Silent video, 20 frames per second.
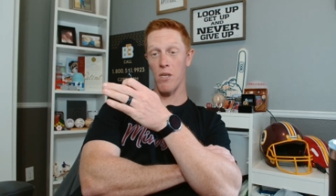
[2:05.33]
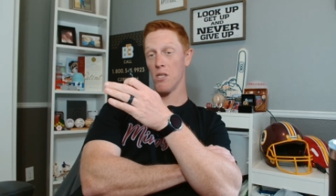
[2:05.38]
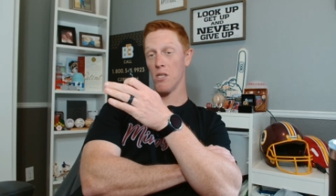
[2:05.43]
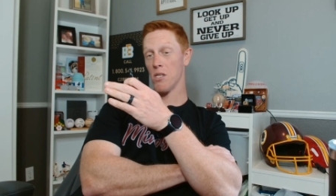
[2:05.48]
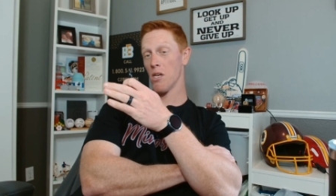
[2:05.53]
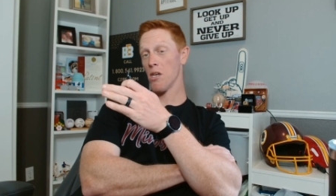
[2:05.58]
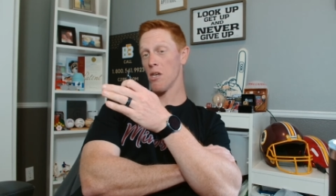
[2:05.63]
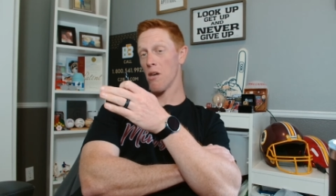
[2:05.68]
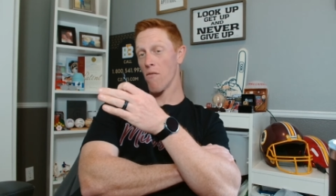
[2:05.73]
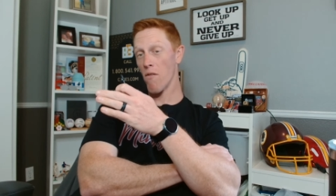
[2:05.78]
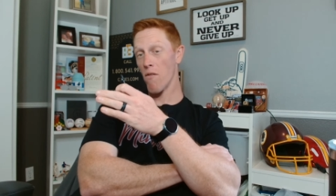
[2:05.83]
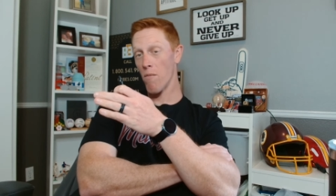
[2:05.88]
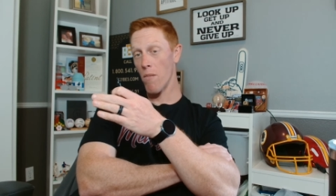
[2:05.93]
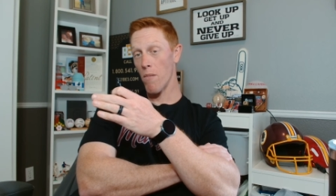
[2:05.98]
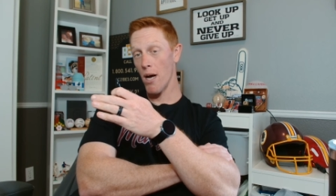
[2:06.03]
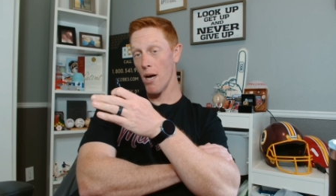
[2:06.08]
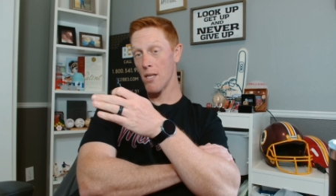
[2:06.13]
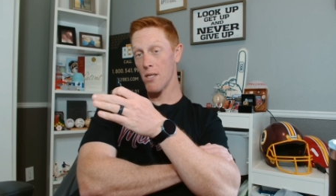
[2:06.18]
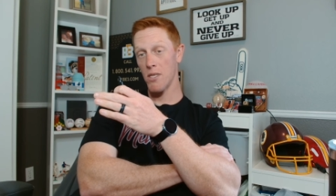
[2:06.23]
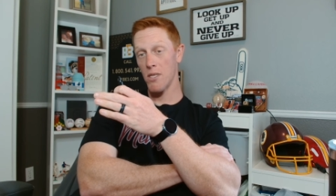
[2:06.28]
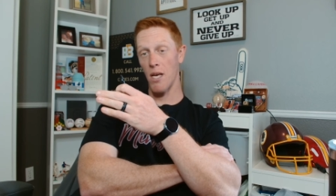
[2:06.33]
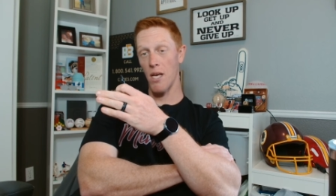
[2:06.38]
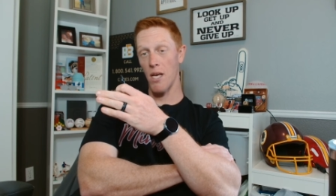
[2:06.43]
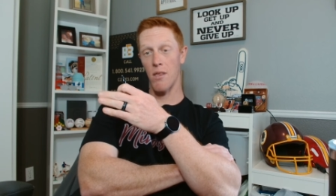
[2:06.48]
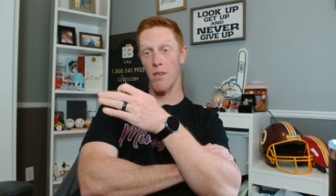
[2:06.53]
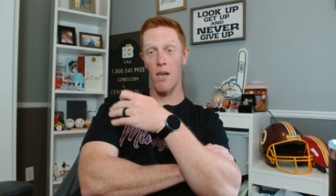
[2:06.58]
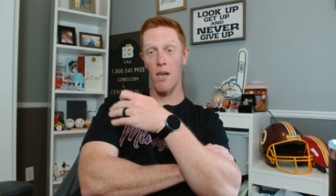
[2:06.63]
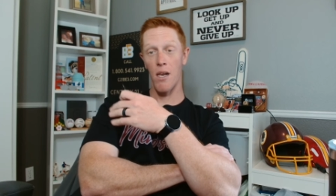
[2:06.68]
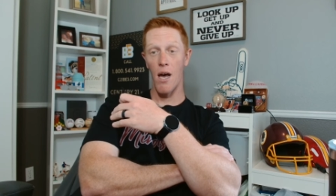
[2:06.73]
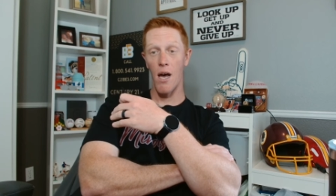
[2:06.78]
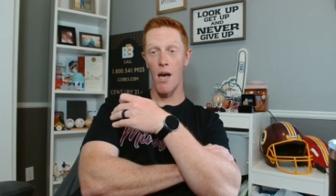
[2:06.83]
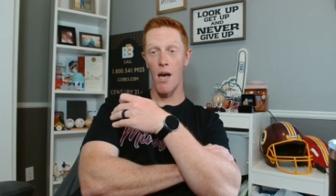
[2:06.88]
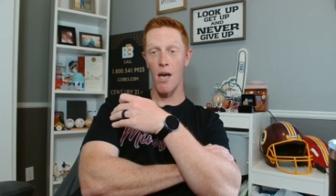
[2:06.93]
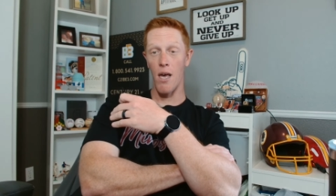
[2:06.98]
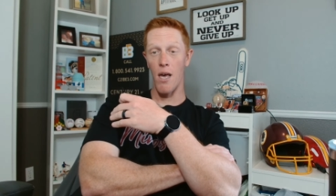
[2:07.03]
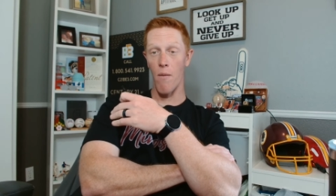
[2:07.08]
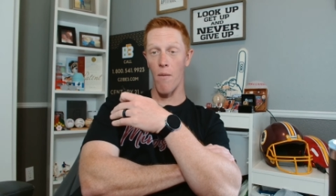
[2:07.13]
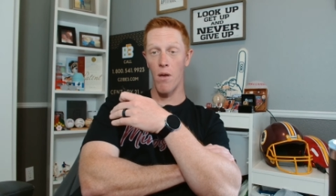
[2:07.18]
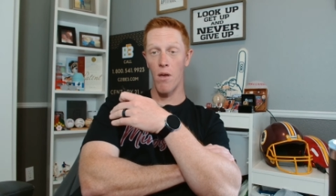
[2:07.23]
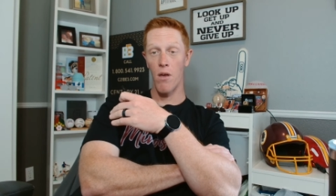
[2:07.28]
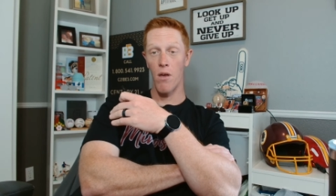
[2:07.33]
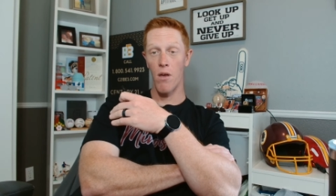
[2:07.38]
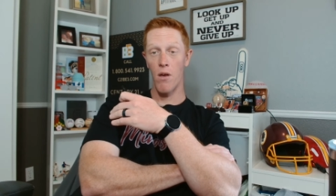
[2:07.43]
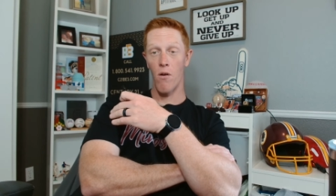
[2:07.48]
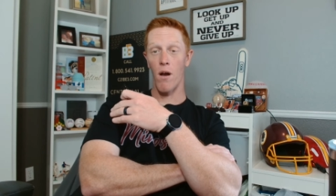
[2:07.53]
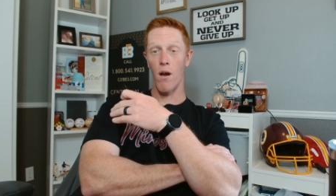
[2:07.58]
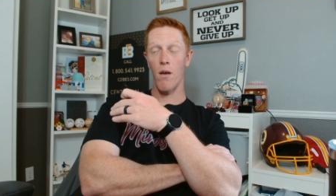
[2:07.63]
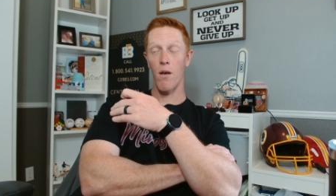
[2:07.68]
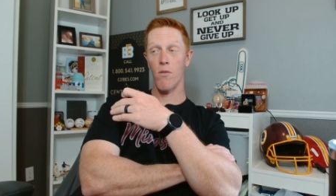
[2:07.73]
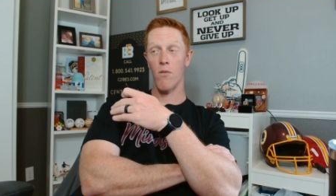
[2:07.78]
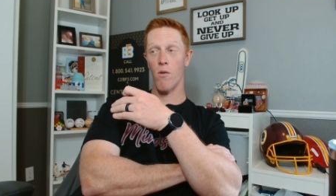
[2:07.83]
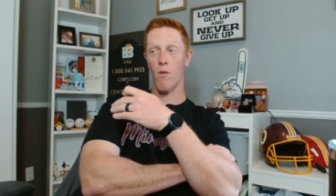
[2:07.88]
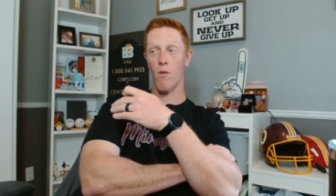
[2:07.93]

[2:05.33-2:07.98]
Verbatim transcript: He's in a different mindset than I am, right?